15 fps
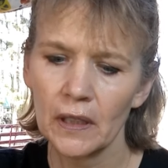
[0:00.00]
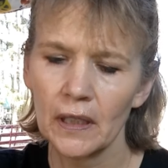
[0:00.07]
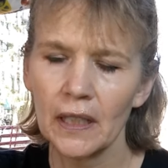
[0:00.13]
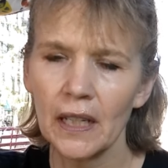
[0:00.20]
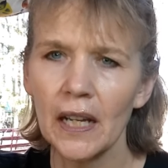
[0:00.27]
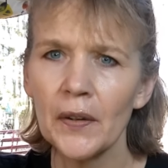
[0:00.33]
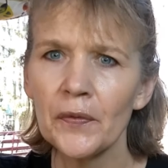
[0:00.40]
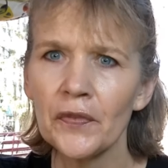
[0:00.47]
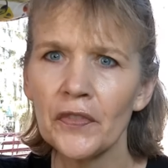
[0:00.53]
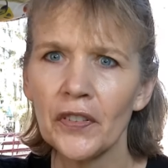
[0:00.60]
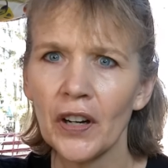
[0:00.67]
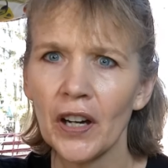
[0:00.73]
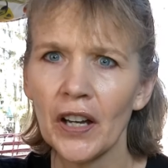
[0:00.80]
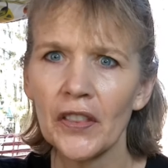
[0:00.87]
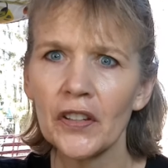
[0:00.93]
"Come,
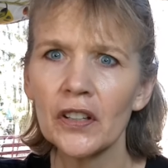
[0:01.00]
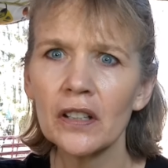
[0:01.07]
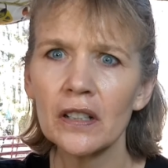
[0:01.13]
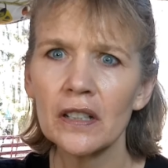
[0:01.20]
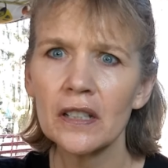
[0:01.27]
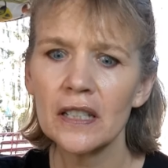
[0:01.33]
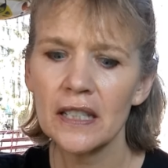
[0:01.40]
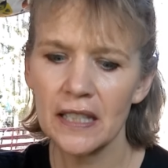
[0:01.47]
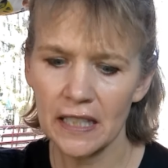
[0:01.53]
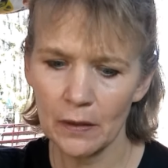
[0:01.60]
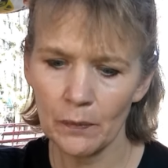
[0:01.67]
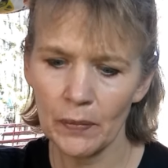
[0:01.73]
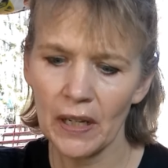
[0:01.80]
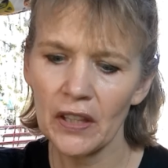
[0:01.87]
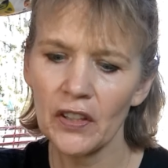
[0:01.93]
father,
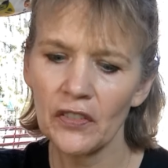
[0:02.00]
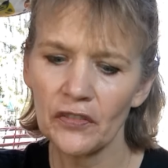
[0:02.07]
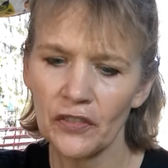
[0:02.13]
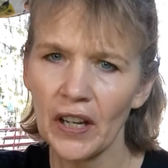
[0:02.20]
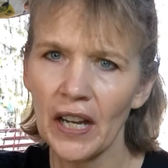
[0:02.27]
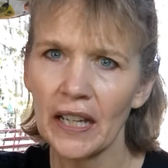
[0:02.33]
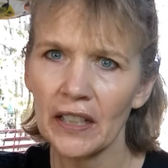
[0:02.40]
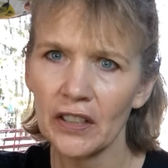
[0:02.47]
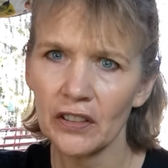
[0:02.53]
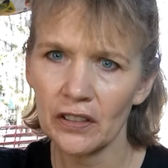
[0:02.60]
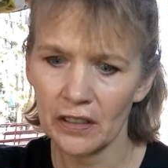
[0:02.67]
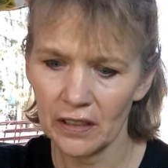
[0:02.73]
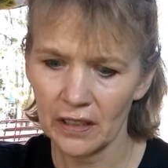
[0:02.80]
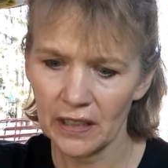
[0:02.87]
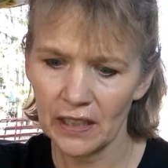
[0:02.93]
sit by the fire,"
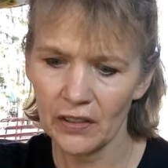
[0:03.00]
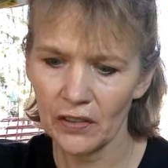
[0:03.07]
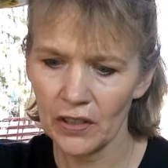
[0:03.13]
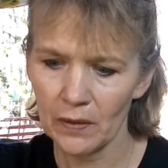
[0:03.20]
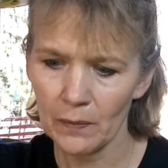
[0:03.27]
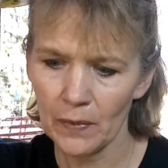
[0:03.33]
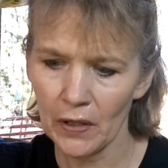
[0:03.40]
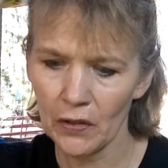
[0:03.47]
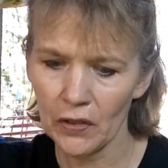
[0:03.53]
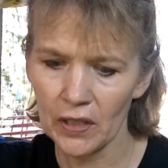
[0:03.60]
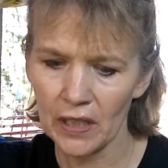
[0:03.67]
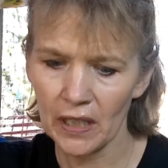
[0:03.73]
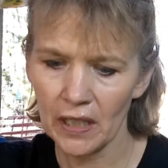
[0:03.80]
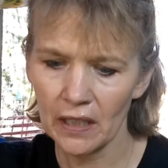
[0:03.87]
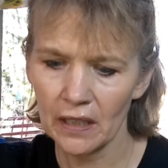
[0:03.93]
Tyr's mother
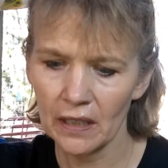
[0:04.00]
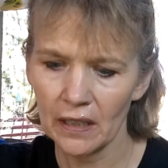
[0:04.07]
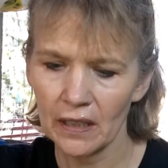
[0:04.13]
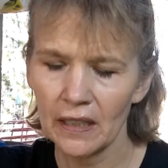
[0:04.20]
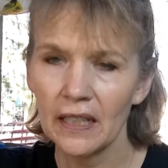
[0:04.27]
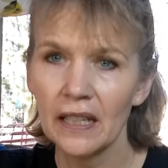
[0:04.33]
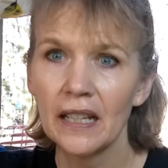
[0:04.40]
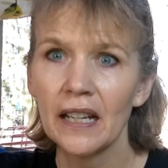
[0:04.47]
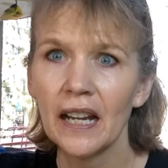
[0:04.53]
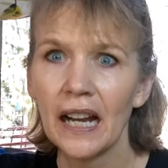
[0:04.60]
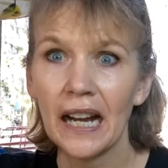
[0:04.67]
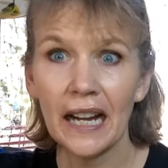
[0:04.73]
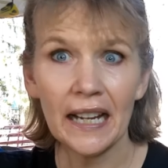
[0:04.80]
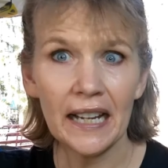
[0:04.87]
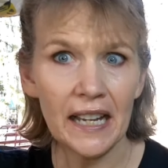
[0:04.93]
said.
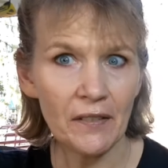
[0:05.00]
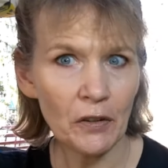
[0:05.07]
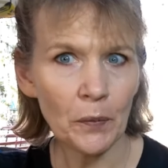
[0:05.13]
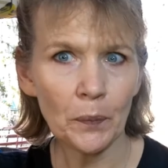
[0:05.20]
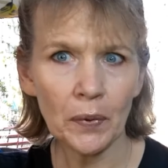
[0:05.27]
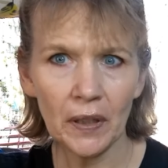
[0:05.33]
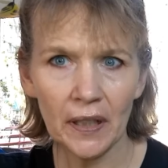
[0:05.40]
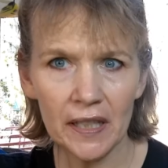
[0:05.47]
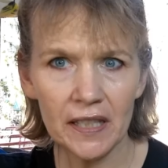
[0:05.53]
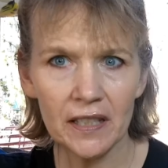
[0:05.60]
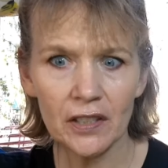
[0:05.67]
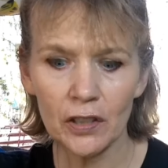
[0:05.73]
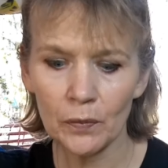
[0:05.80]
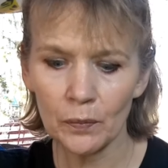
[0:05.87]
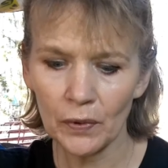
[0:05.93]
"I have a
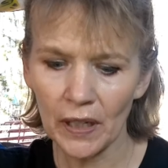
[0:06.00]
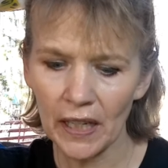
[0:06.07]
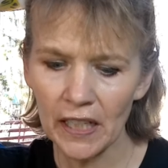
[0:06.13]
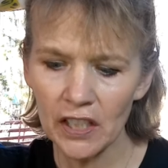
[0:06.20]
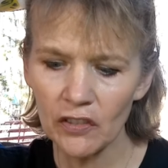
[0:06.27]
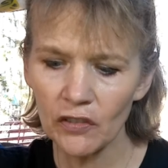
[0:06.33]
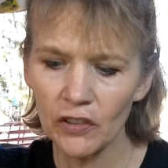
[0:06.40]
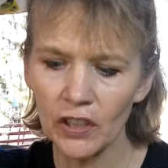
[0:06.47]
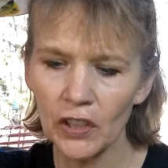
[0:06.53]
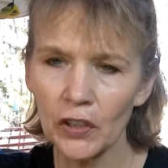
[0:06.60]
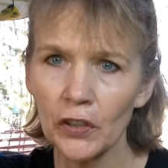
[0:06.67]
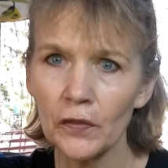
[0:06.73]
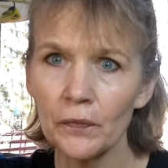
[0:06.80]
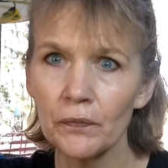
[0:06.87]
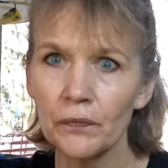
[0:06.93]
pleasant surprise for
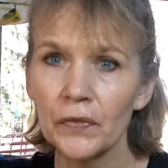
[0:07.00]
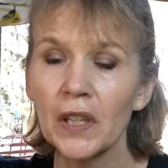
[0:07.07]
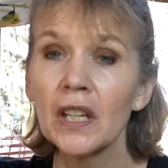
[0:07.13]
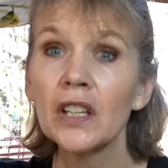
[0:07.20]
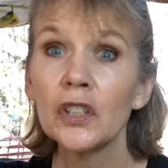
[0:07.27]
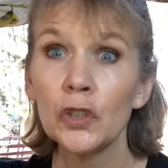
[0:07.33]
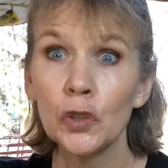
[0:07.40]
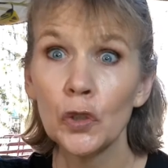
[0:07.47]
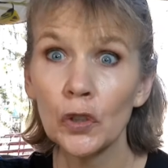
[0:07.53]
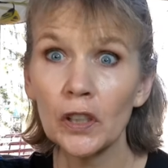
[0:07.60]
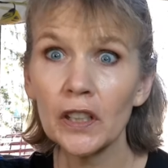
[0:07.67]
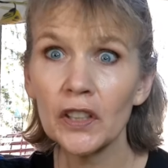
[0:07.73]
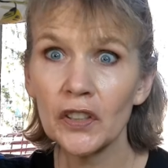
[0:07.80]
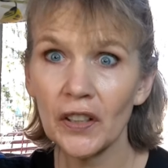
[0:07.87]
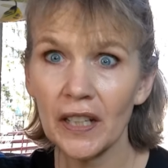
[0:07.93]
you. Your
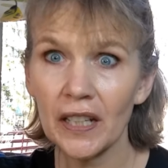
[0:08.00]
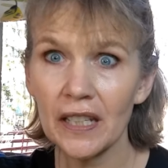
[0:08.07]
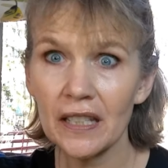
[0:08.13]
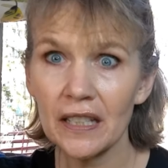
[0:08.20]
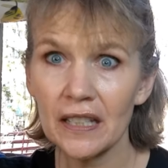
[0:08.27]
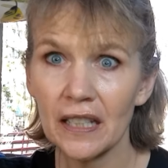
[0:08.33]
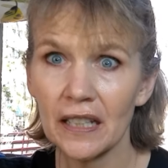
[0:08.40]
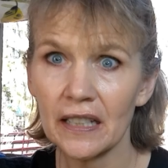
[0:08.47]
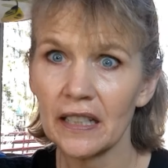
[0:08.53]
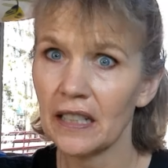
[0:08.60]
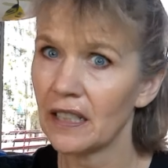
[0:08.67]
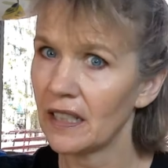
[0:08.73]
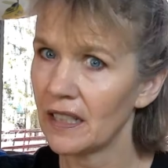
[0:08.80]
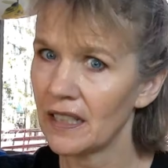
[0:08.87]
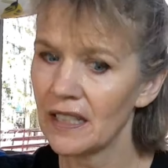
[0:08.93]
grandson
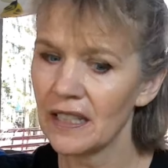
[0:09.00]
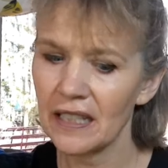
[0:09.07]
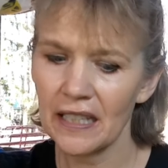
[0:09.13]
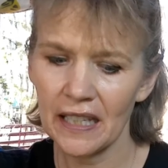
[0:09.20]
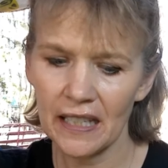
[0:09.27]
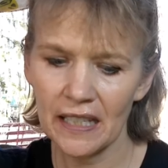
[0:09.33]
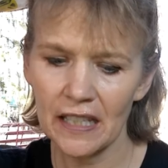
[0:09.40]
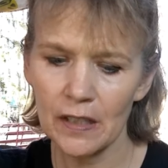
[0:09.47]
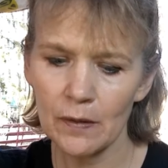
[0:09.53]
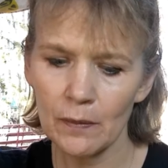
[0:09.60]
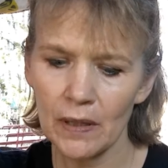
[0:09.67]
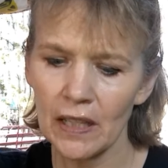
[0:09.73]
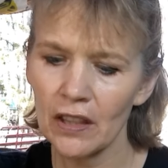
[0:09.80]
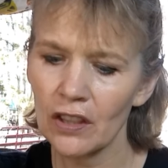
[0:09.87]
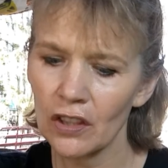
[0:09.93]
and his
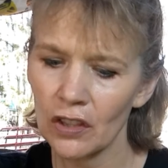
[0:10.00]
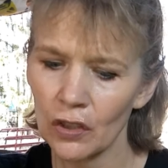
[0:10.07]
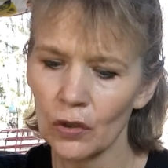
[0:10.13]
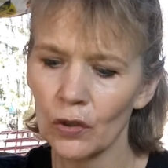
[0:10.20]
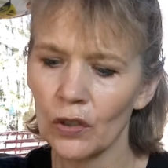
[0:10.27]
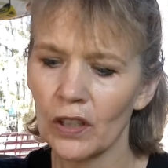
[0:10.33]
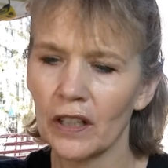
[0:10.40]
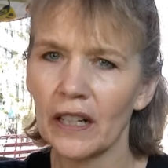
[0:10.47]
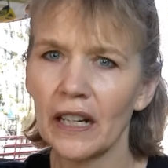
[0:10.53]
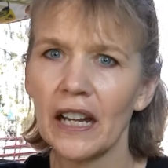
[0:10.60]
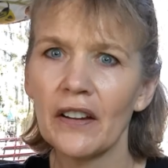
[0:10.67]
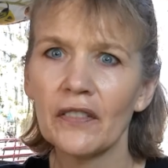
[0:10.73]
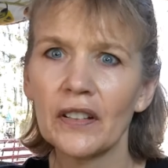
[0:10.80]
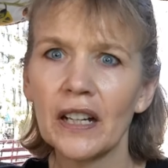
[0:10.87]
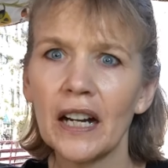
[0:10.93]
kinsman Thor
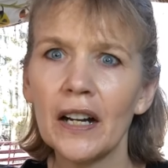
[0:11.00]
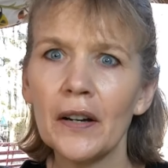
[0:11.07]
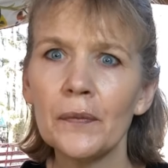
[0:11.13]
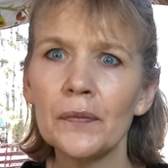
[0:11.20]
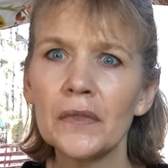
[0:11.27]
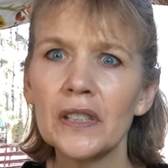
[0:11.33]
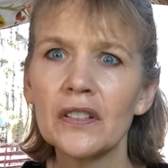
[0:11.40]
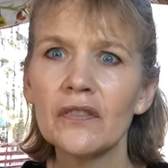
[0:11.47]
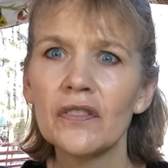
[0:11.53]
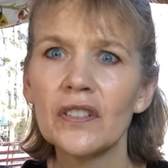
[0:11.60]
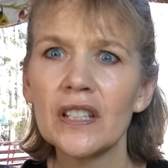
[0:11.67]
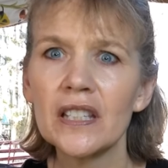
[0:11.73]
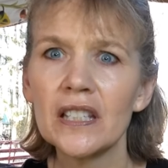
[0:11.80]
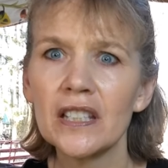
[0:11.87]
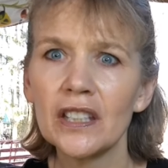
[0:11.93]
have come to
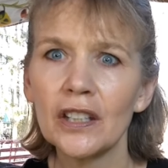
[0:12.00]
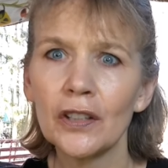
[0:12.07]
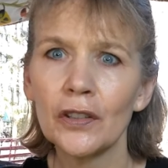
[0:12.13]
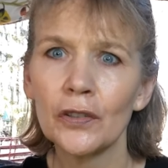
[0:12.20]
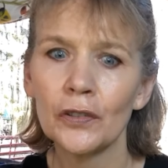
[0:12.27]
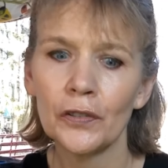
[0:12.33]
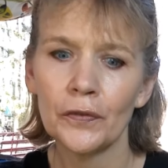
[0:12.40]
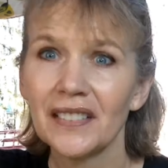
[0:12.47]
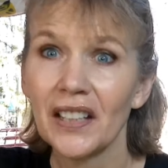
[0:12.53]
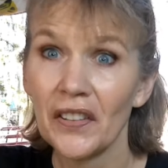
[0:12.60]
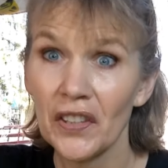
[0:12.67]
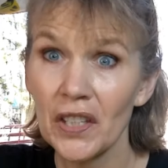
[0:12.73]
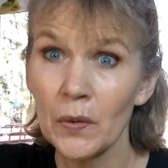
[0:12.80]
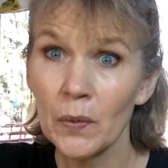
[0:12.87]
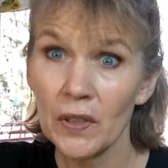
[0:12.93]
visit you." Now
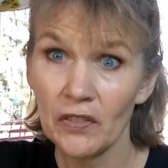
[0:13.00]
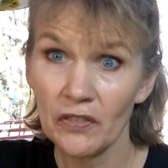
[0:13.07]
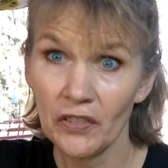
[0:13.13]
this was